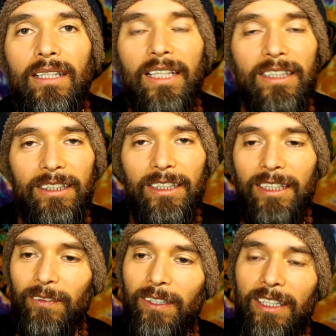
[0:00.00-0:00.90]
And
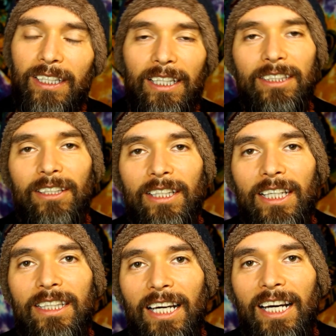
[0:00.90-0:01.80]
see, well look, let's look
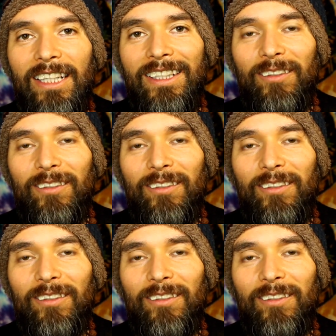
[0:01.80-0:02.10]
at that.